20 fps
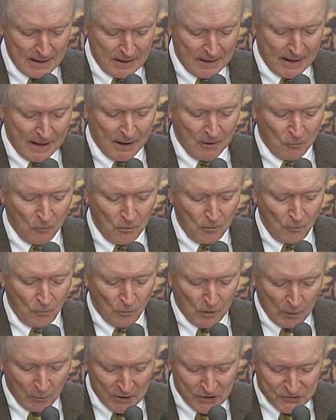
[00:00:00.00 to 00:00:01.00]
Now,
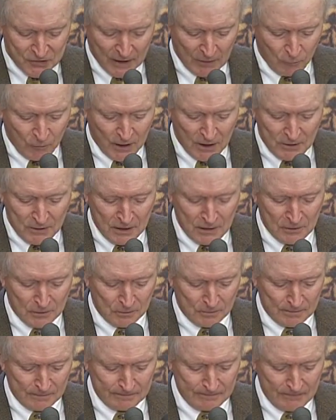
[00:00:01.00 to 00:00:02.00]
what we said we'd
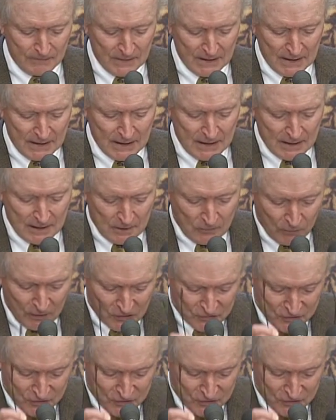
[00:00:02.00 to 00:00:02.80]
do, we